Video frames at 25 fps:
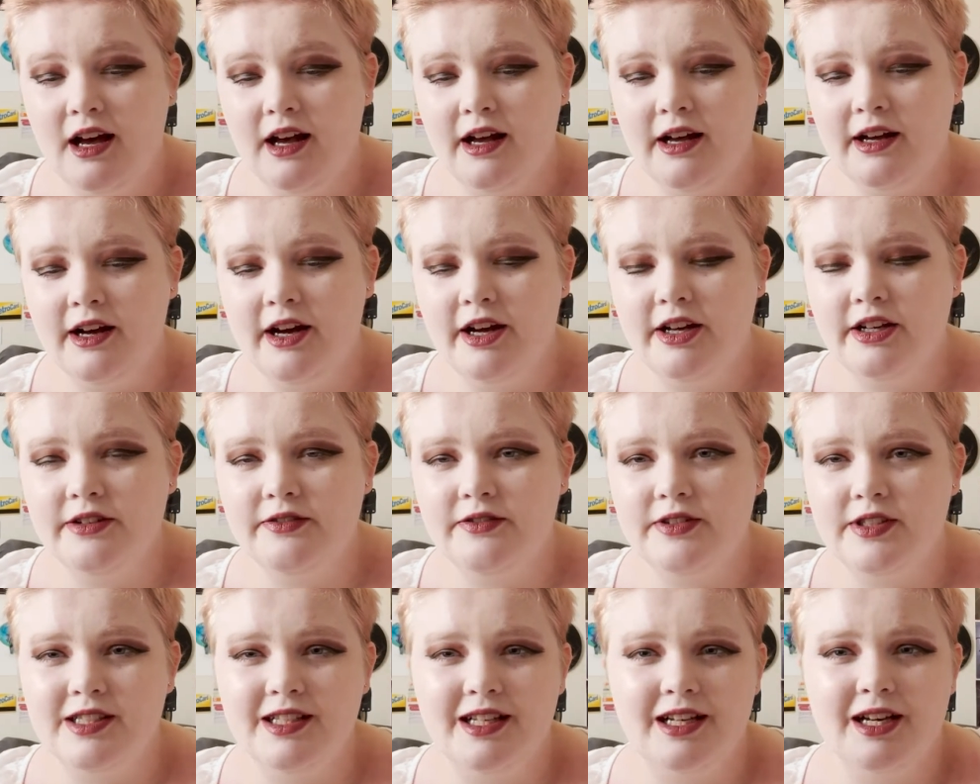kind of
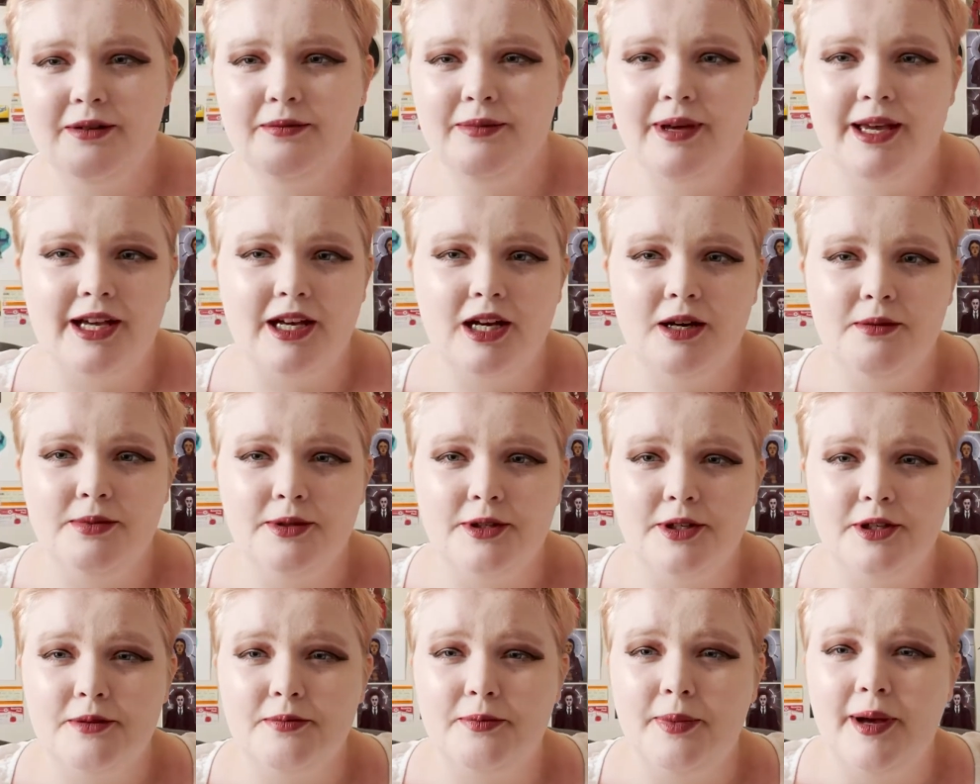as like a makeup
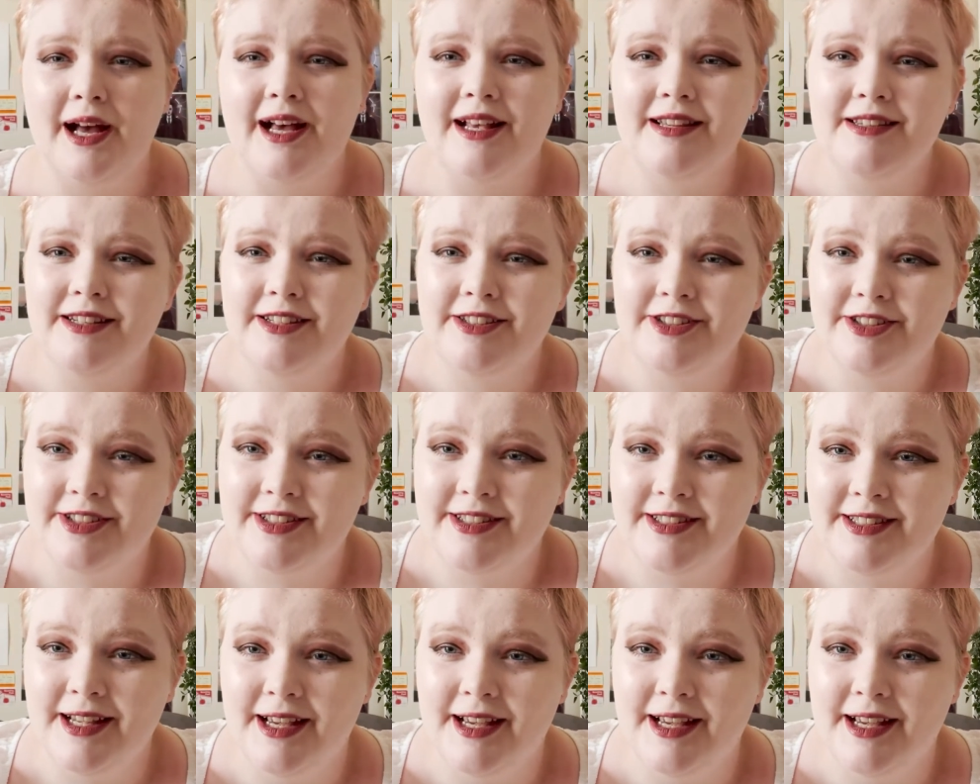look, but as I just